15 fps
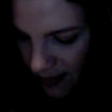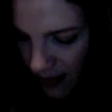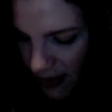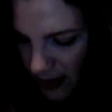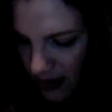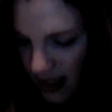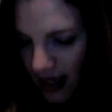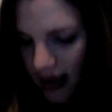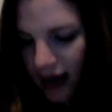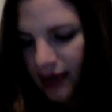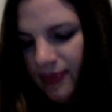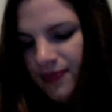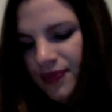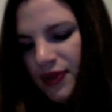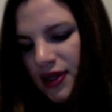
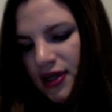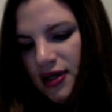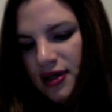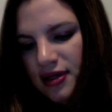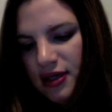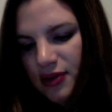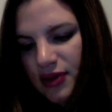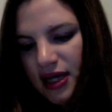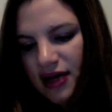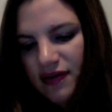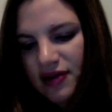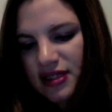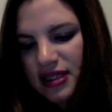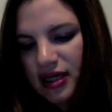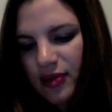Okay. Then we have
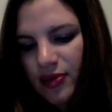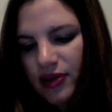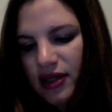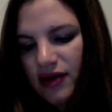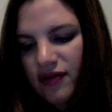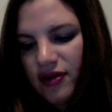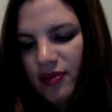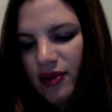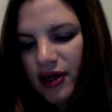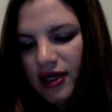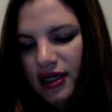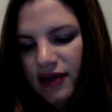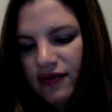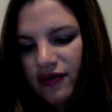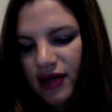a sample of the
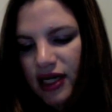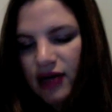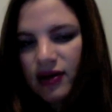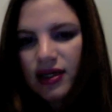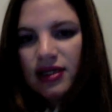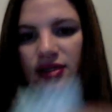Marni fragrance.